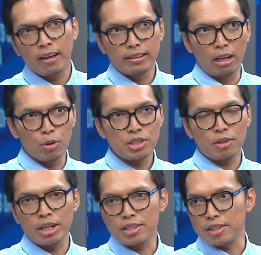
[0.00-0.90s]
There was a
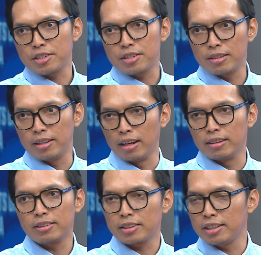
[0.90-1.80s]
research done
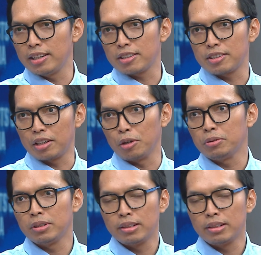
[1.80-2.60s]
thirty years ago